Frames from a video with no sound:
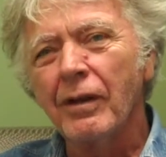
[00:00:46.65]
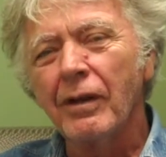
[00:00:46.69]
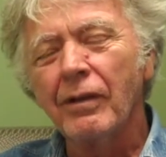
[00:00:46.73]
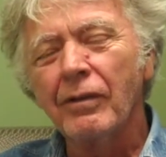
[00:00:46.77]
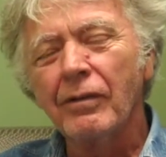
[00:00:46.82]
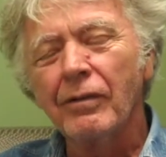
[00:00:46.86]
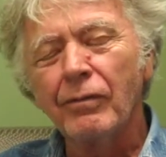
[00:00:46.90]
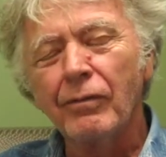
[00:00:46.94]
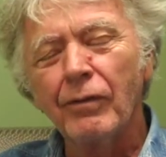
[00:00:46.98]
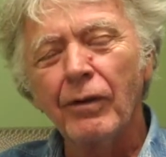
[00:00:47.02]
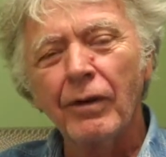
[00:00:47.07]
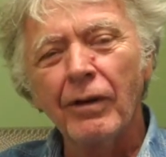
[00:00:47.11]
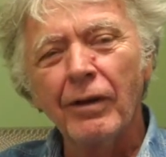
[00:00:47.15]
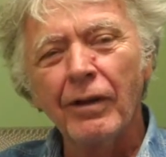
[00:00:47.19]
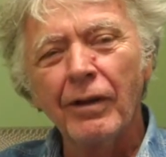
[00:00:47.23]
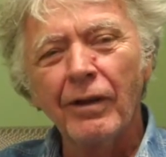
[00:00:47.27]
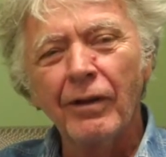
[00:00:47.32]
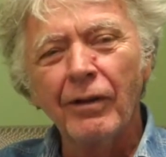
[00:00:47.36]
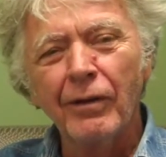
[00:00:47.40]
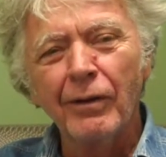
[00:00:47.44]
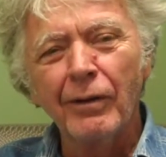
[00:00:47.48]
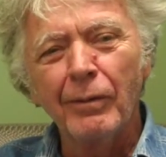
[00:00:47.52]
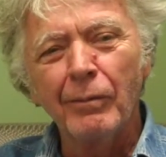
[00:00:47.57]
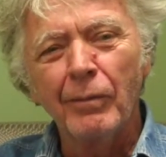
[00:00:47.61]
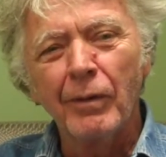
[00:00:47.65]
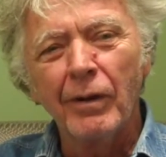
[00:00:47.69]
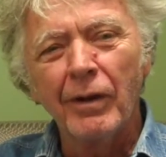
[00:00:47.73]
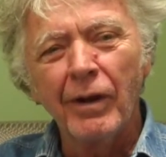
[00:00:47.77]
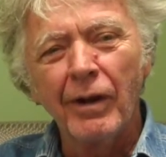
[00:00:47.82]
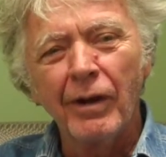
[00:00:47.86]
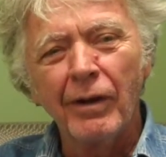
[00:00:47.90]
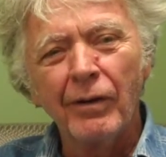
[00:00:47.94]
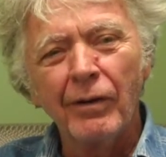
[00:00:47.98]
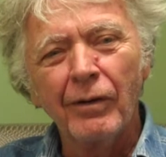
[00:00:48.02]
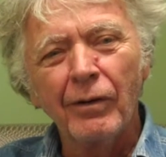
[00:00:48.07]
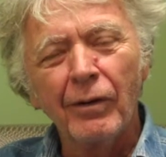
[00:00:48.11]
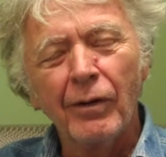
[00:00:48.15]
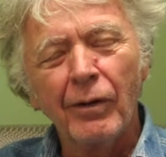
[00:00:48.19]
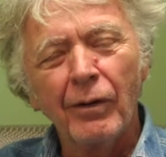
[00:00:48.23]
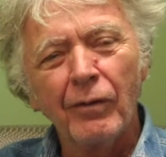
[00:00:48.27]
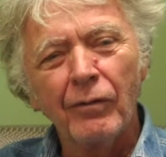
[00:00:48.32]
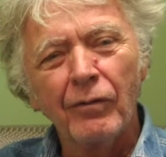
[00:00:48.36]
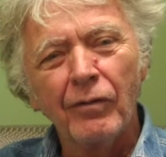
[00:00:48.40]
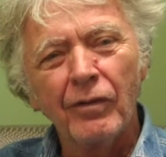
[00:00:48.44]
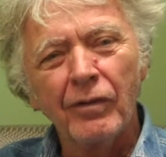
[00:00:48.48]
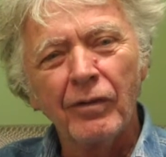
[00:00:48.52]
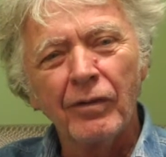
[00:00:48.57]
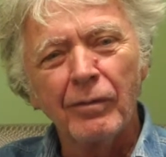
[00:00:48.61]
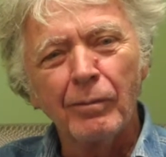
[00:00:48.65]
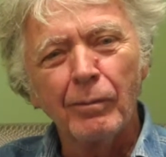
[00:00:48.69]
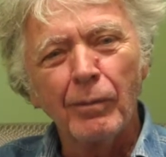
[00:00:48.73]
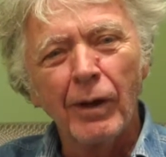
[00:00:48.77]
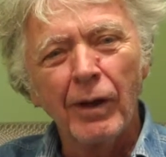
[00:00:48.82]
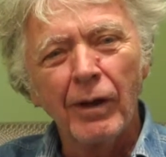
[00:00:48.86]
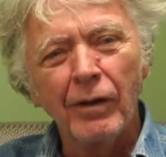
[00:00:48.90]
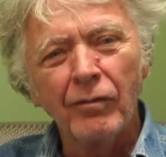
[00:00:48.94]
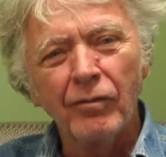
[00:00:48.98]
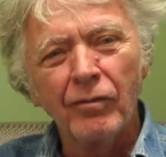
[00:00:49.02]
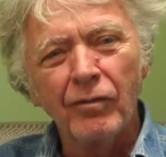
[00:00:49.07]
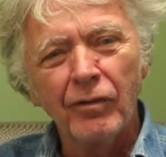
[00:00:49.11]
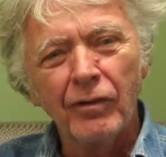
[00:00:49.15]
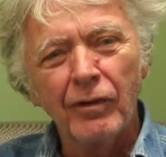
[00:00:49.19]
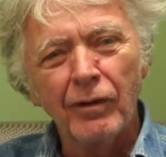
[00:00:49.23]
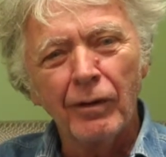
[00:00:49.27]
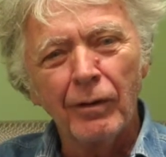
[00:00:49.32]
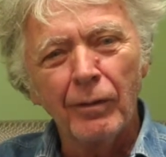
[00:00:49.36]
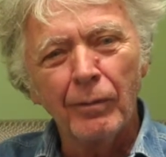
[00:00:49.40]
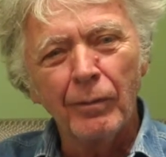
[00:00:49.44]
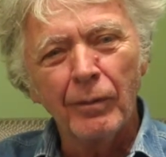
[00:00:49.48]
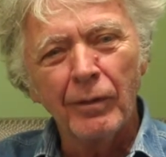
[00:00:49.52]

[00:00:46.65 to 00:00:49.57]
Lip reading: It's very good, but I don't know if it's my film.